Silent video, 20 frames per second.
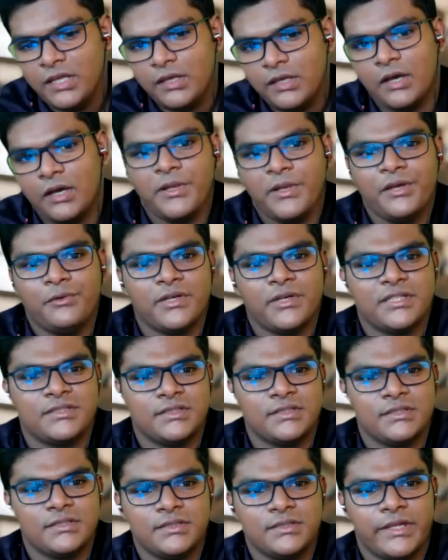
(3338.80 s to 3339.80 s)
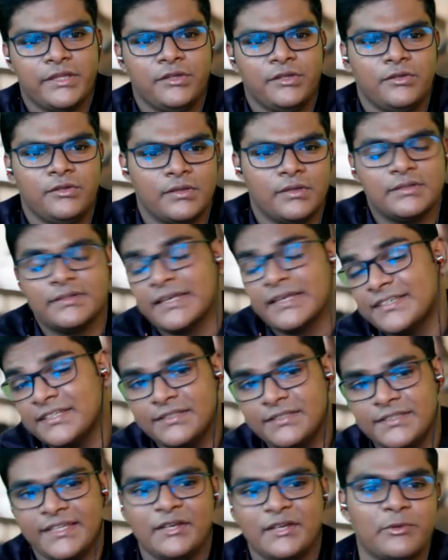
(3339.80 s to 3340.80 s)
they, how many questions can you,
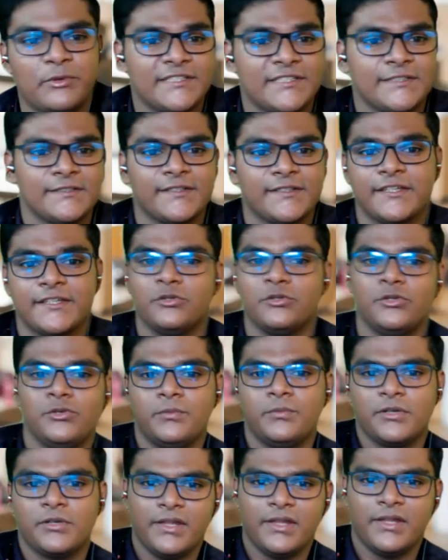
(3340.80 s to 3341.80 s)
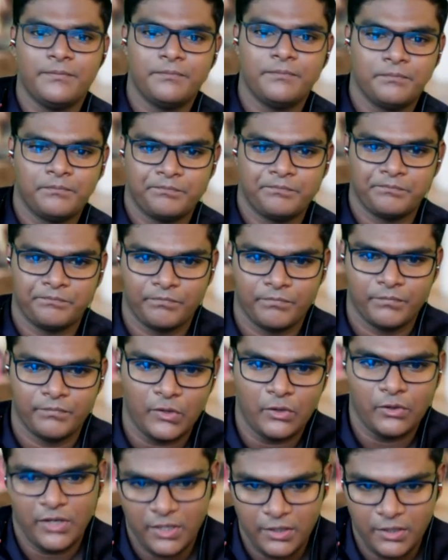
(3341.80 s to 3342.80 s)
section C questions can you do per day
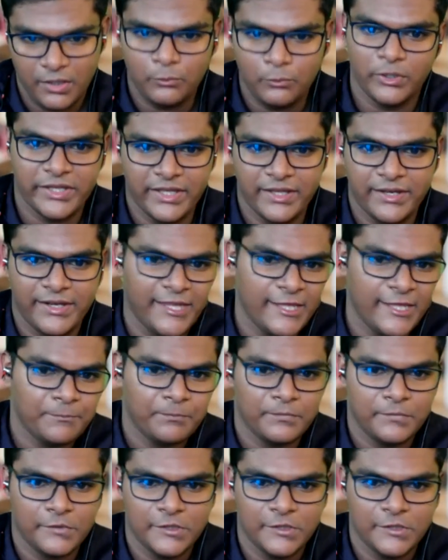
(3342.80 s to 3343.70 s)
on a working day?